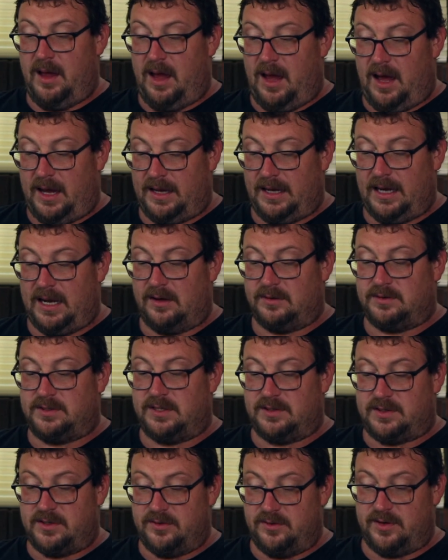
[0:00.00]

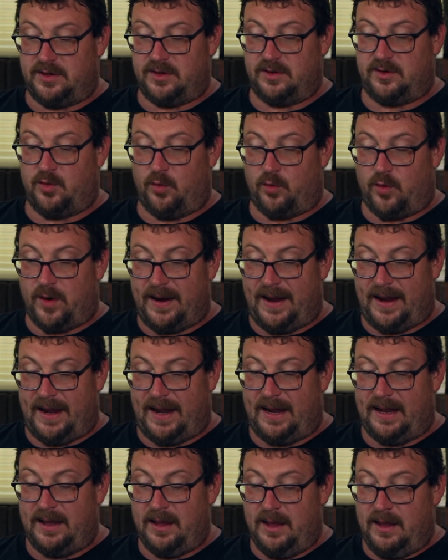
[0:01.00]
to a
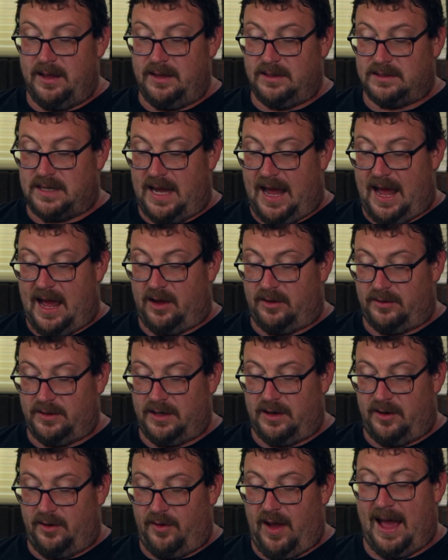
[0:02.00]
degree, to how
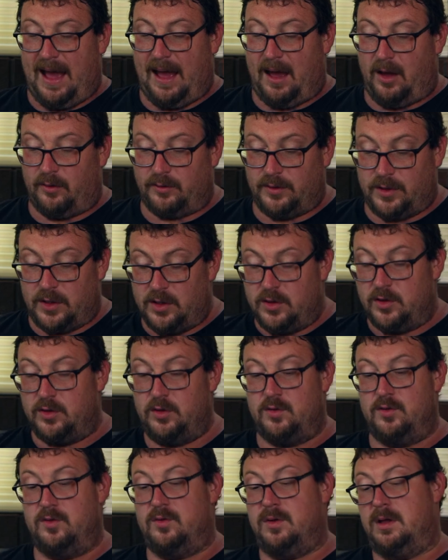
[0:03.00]

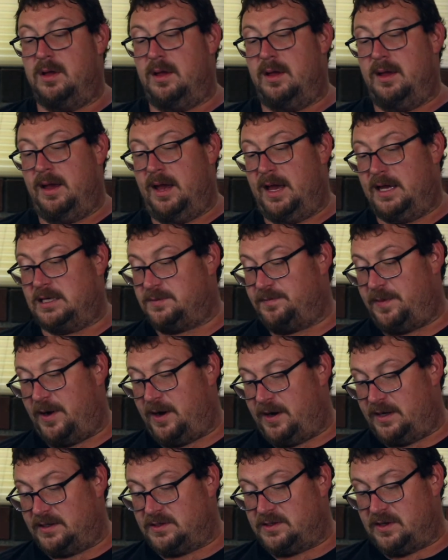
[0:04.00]
you
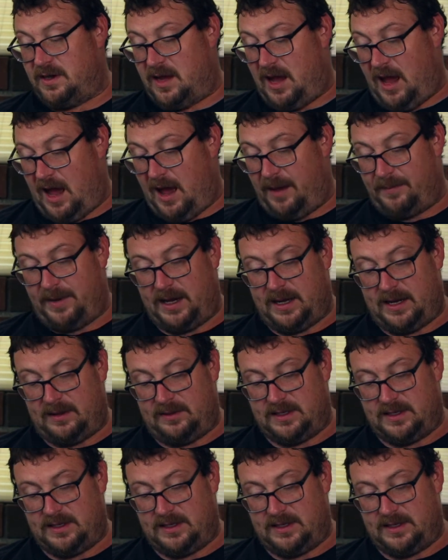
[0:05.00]
experienced a comic.